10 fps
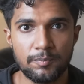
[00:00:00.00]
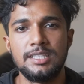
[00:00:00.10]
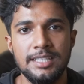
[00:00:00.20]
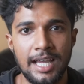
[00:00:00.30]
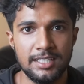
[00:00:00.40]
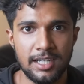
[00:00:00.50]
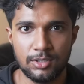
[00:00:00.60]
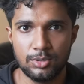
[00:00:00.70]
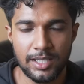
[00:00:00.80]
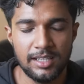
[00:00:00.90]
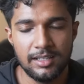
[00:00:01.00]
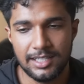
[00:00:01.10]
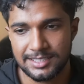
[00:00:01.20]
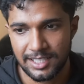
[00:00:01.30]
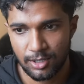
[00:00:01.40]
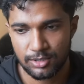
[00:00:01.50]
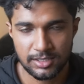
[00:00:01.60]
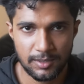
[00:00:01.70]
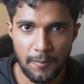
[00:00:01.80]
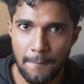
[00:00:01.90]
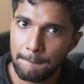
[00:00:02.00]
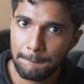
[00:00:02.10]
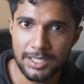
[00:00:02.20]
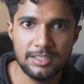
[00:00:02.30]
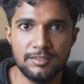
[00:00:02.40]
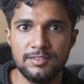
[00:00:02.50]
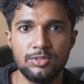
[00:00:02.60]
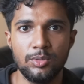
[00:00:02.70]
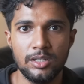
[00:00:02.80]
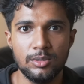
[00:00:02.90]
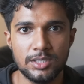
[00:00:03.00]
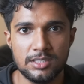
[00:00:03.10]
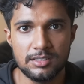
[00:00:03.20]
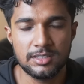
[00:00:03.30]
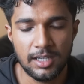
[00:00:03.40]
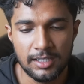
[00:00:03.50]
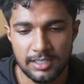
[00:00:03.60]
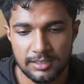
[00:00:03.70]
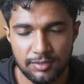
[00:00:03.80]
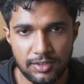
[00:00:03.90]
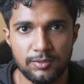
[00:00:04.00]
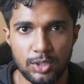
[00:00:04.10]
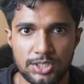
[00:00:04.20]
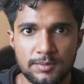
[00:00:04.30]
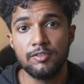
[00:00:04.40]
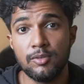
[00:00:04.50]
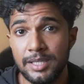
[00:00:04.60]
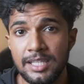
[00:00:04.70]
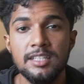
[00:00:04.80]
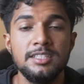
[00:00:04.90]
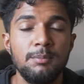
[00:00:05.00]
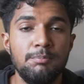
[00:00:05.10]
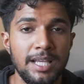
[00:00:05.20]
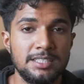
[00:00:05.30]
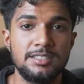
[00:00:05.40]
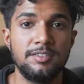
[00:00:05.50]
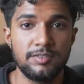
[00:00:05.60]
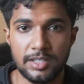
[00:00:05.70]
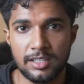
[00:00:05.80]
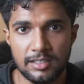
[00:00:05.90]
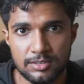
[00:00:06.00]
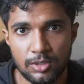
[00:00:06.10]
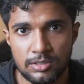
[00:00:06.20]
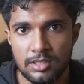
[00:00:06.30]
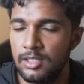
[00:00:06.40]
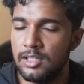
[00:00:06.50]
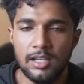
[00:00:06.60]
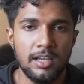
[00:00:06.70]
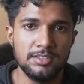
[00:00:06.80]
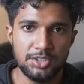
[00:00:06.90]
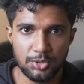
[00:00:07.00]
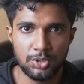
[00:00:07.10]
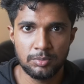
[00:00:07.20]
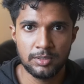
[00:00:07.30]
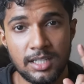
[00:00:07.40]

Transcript: With that out of the way, let's get on to the meat of this video, which is the free version. For me, the best free resource is YouTube.